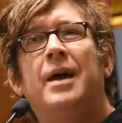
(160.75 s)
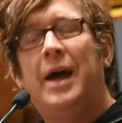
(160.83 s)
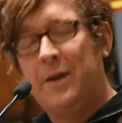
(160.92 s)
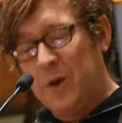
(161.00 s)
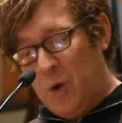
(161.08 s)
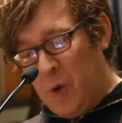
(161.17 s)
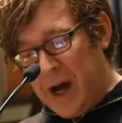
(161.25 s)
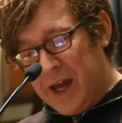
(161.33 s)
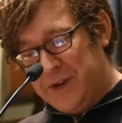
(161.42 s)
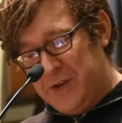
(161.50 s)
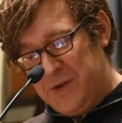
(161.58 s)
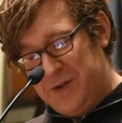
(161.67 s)
and
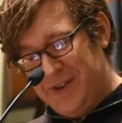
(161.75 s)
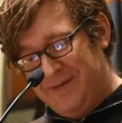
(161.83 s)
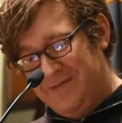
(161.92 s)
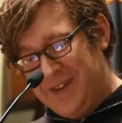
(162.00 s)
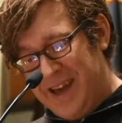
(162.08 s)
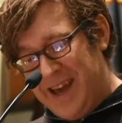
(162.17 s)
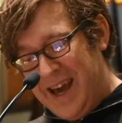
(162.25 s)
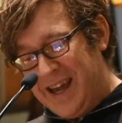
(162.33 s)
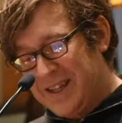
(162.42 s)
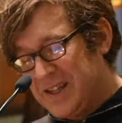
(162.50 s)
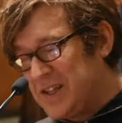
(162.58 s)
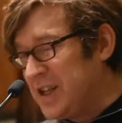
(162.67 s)
quietude and
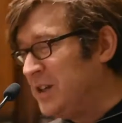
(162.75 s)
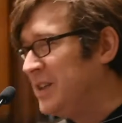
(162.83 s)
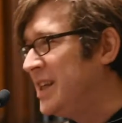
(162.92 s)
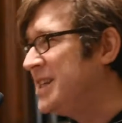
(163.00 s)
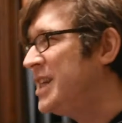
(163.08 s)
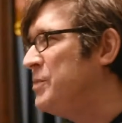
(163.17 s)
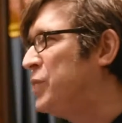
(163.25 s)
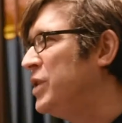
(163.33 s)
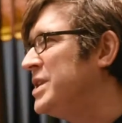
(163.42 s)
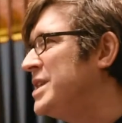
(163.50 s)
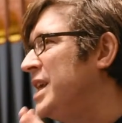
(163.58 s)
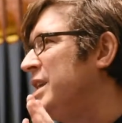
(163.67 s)
stillness he
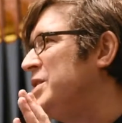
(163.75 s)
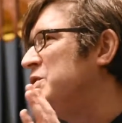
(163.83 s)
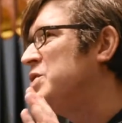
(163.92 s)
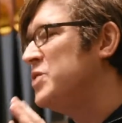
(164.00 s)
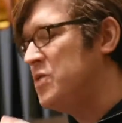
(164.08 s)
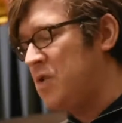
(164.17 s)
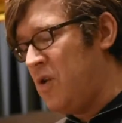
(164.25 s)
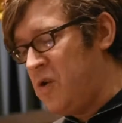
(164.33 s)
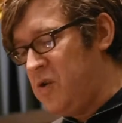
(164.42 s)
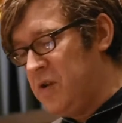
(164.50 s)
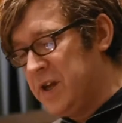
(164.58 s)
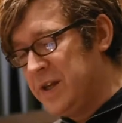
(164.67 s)
puts into
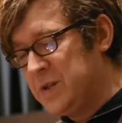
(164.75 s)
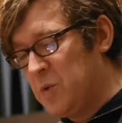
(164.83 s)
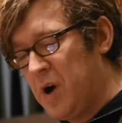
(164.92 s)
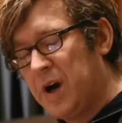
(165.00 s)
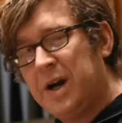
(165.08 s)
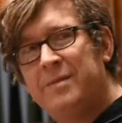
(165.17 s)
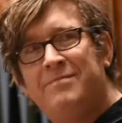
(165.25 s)
all his work.